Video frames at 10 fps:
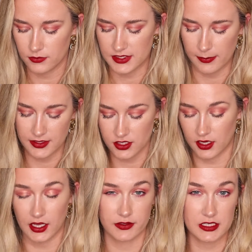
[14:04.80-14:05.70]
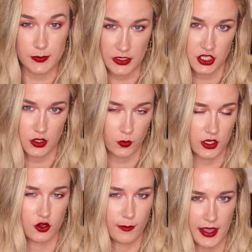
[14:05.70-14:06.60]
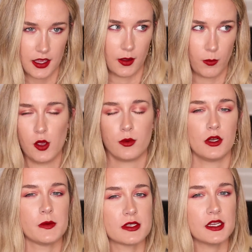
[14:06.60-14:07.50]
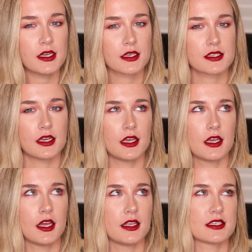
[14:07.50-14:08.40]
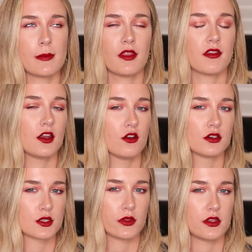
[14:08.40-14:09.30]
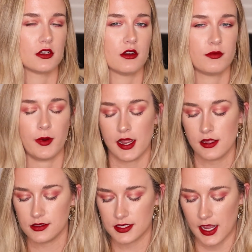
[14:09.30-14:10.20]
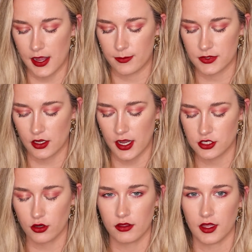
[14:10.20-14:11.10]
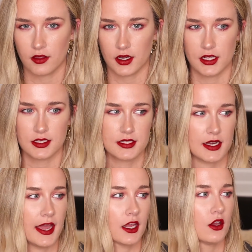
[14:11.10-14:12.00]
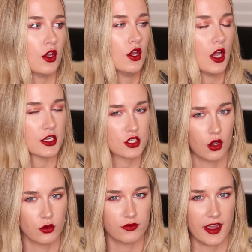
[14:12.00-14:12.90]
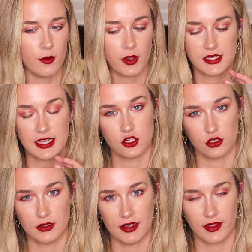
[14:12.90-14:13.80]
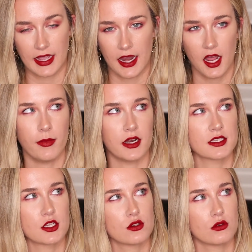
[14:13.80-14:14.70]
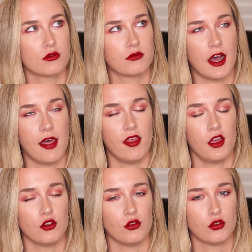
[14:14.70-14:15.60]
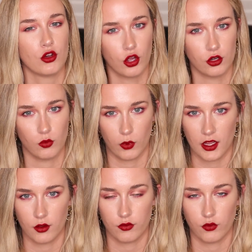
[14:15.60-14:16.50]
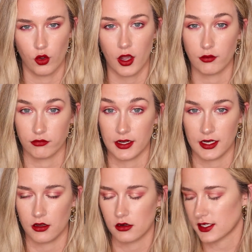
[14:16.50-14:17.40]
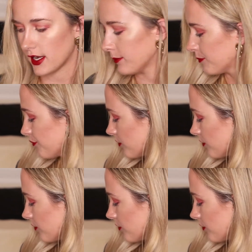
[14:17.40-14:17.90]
something's got to give, especially when you're making purple lipsticks. It's something that I notice with a lot of brands. So I don't think that it's like a total fail because I do love the colour, but it's the sort of one that you couldn't wear for a really long time.